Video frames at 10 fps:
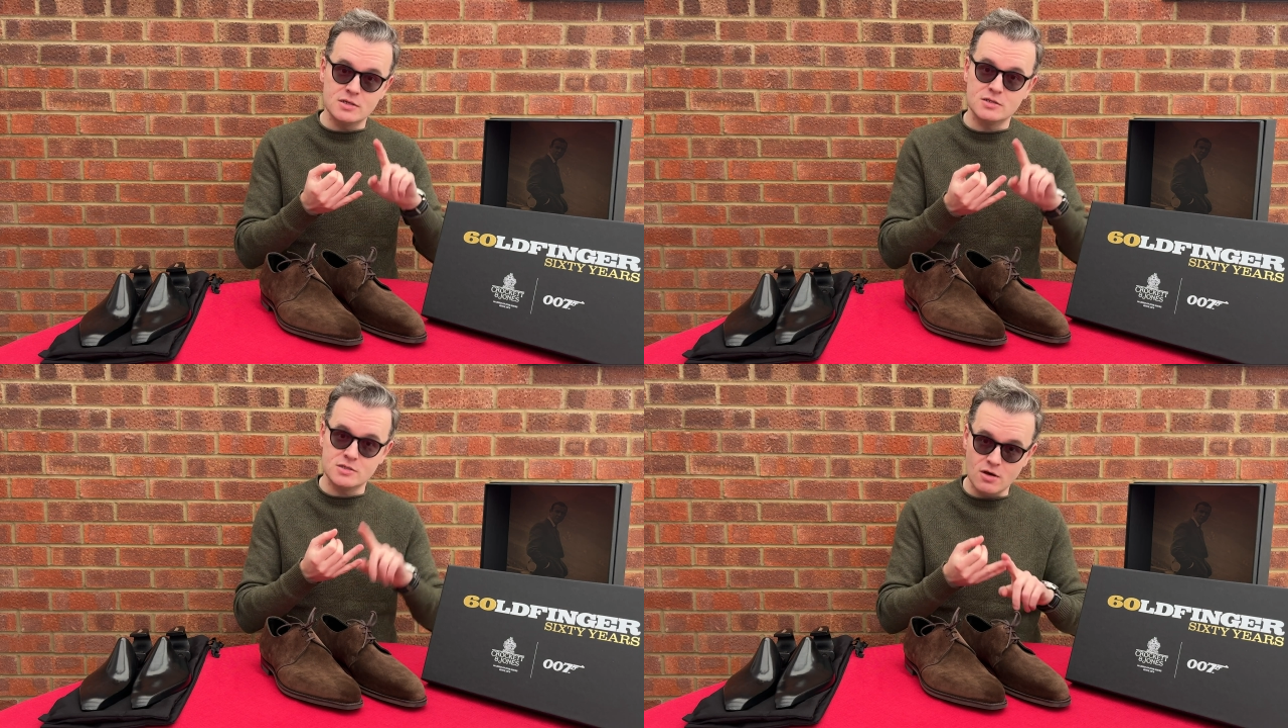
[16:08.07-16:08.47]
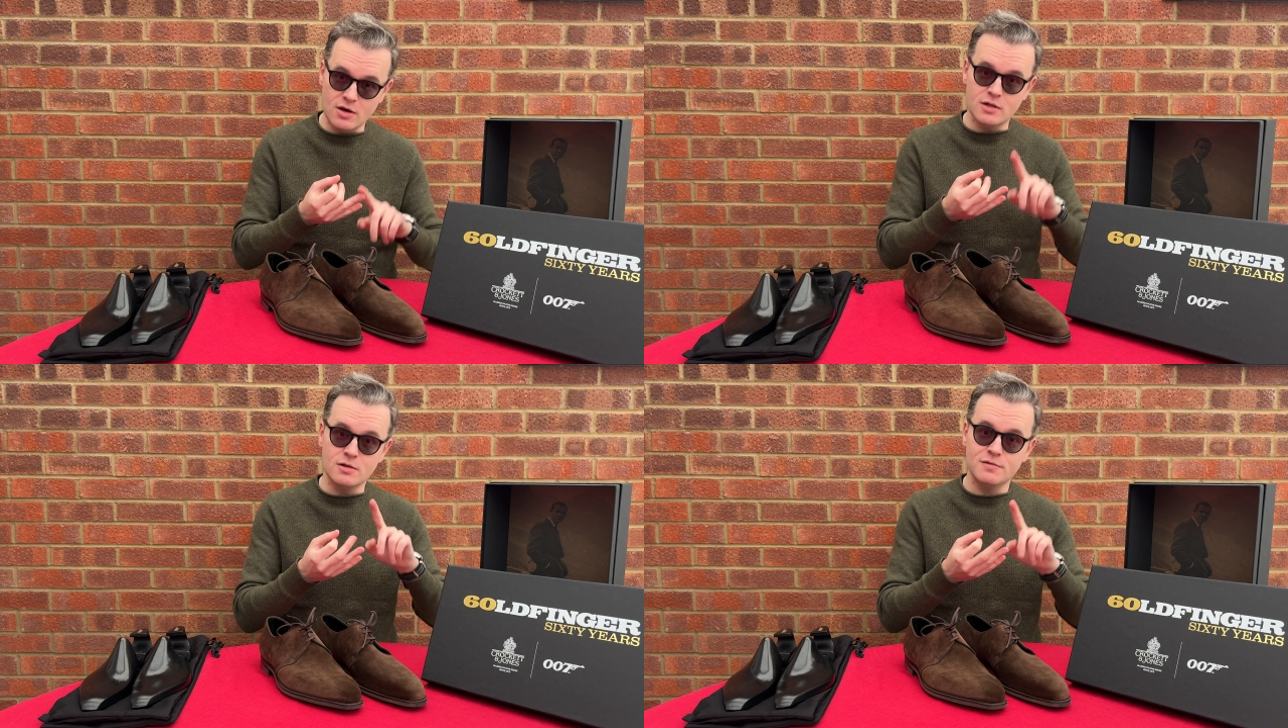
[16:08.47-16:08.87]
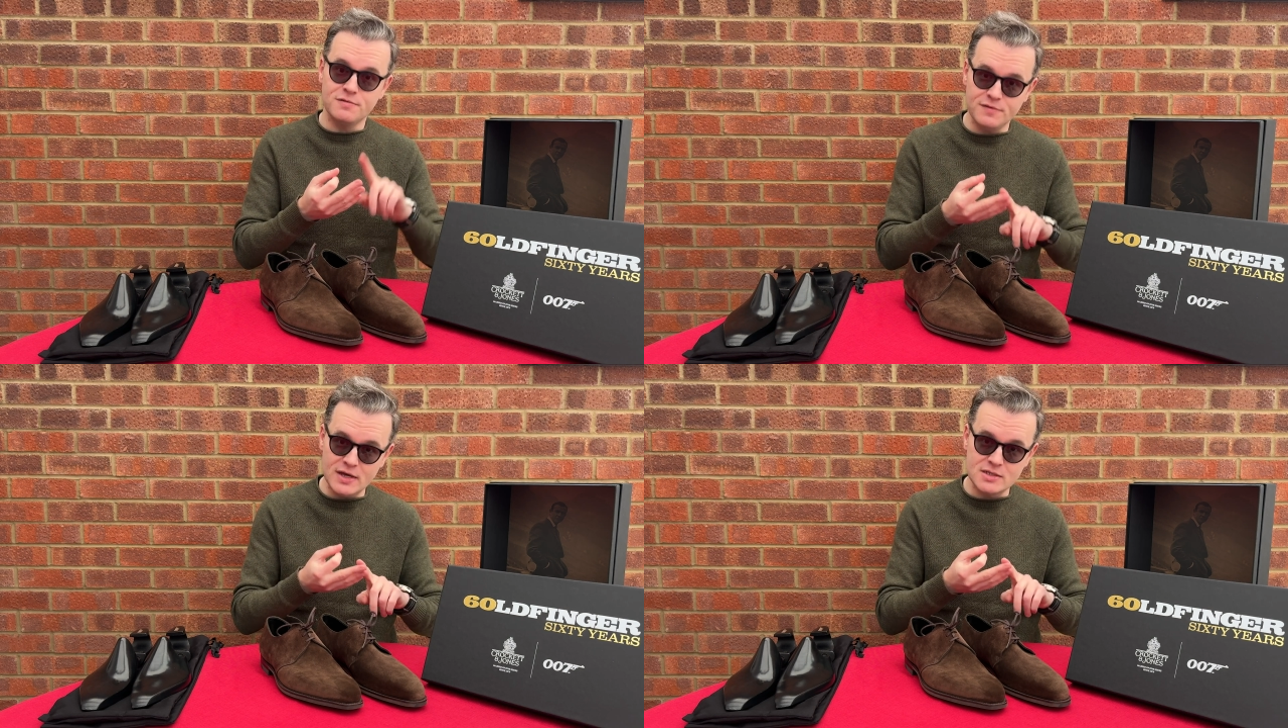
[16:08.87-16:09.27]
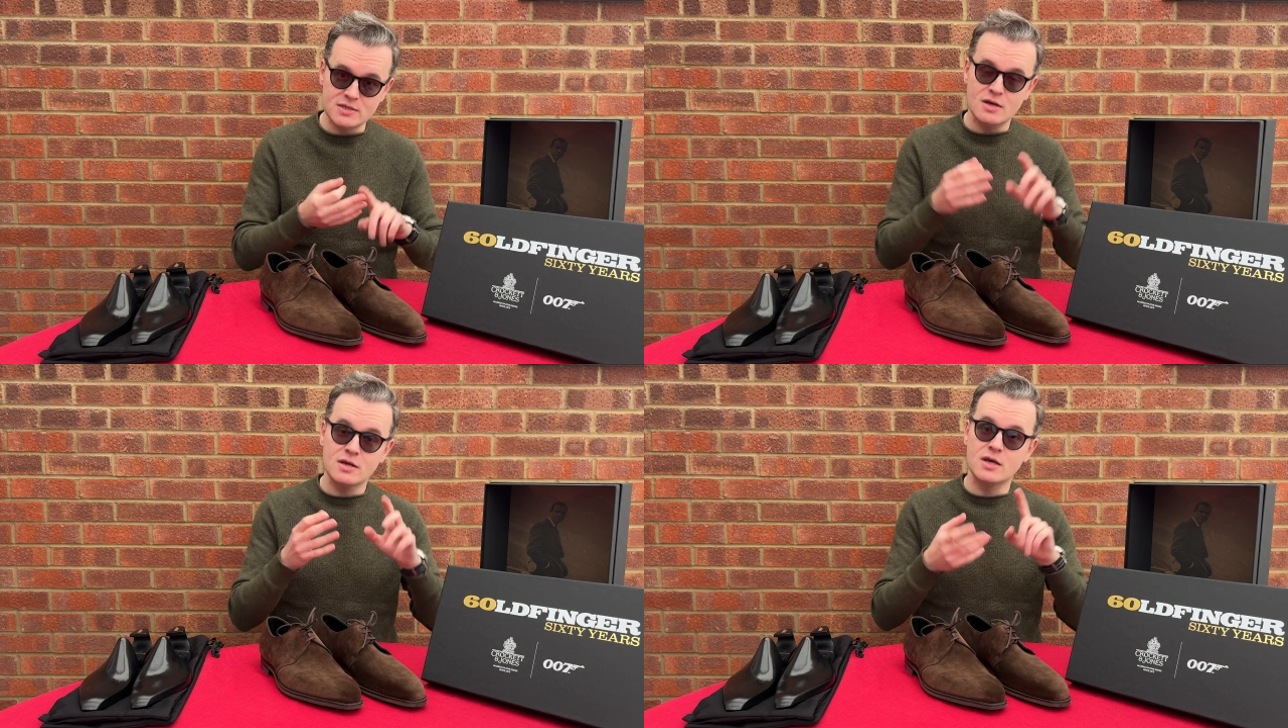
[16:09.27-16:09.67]
style, fit,
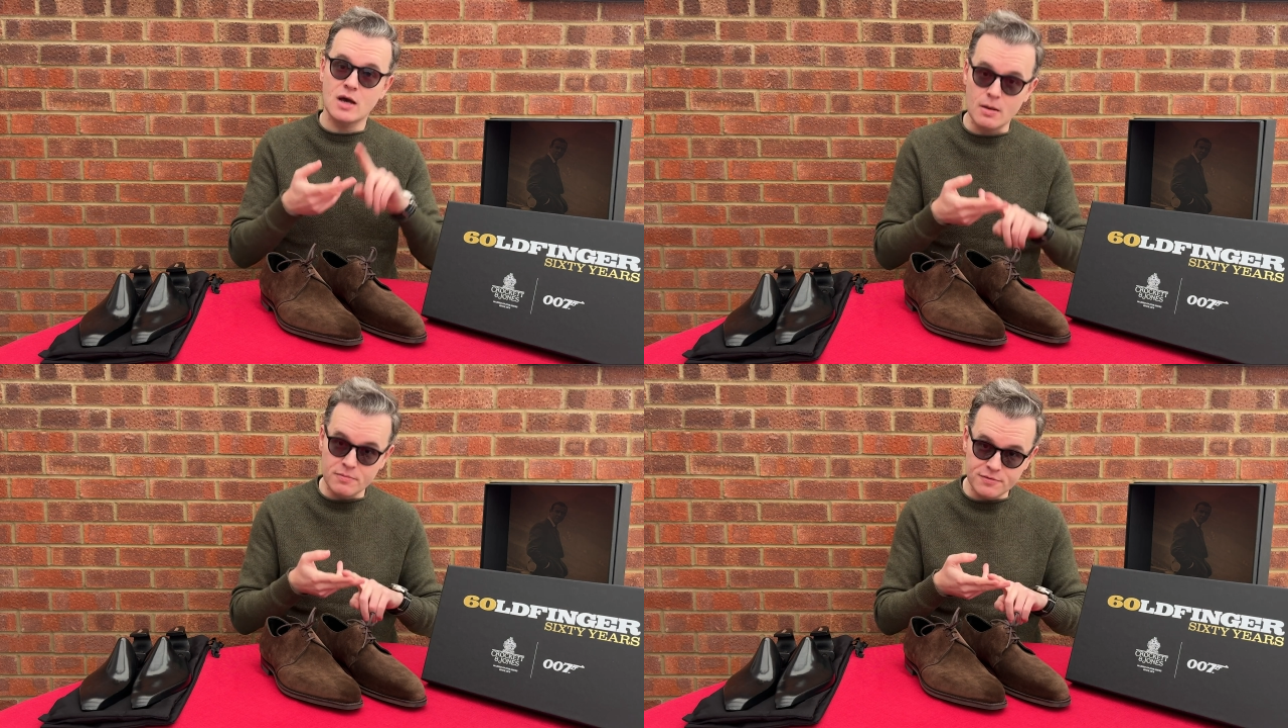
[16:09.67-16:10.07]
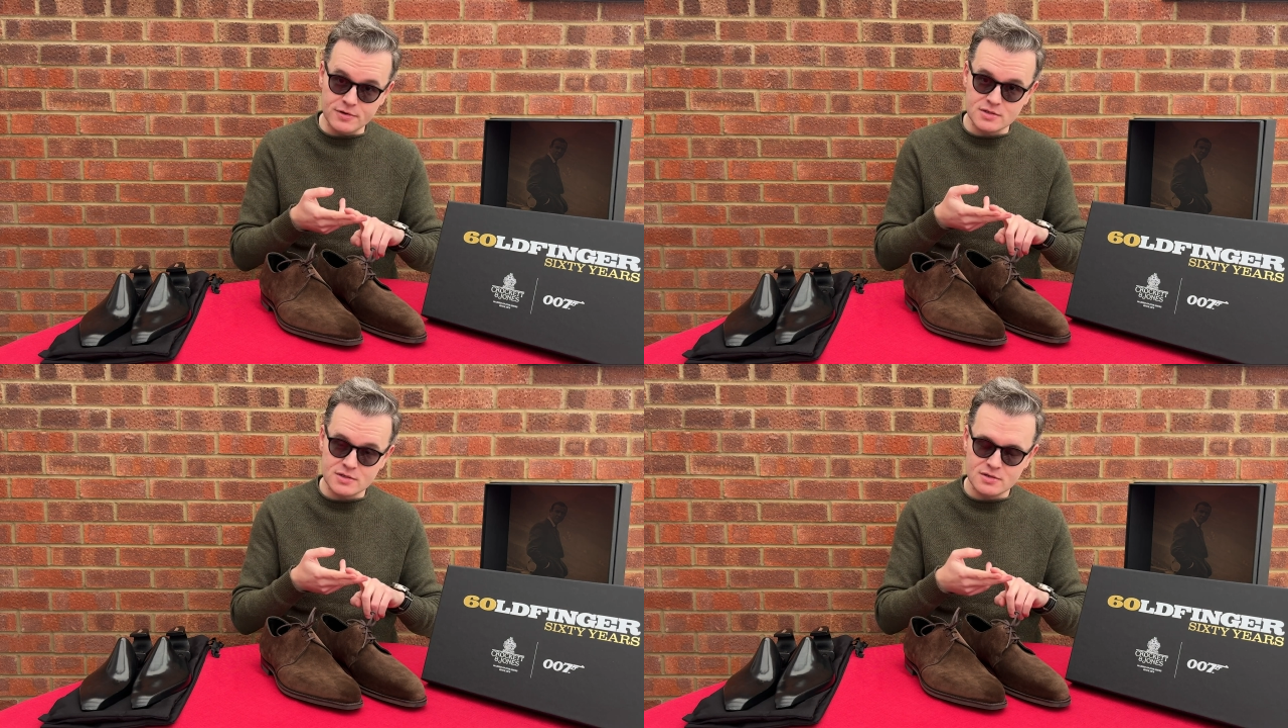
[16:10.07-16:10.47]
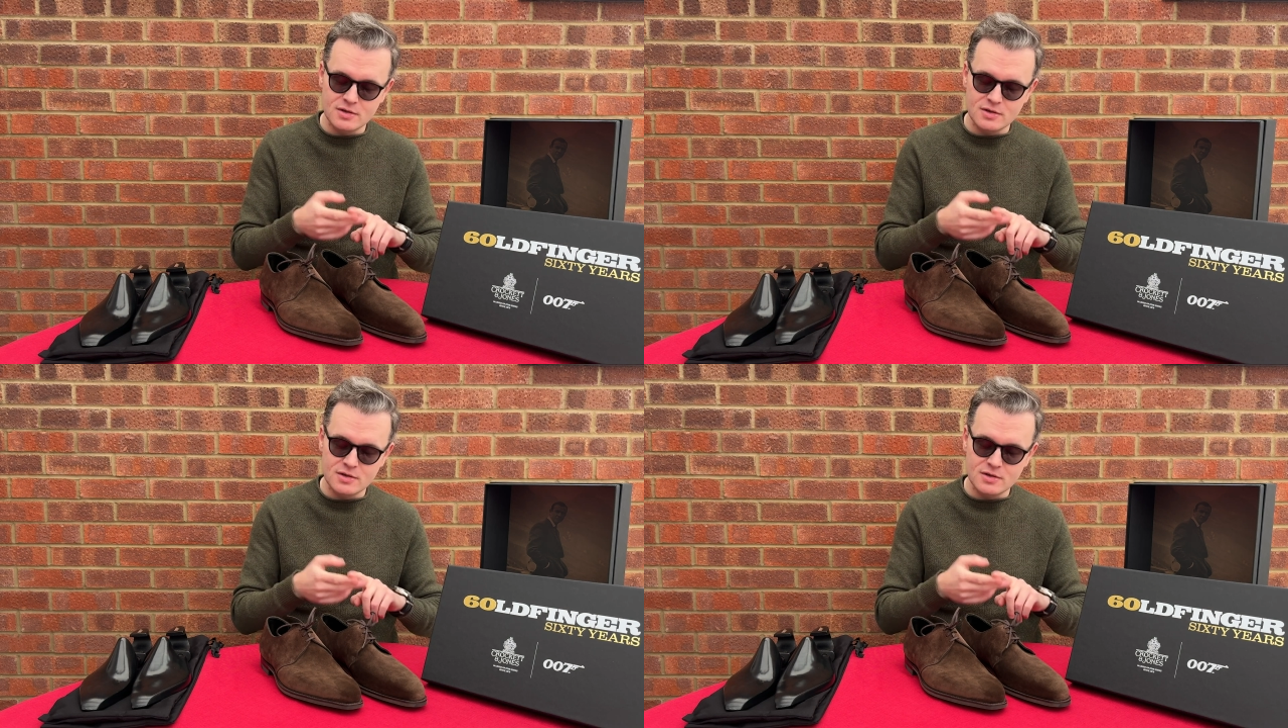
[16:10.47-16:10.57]
comfort.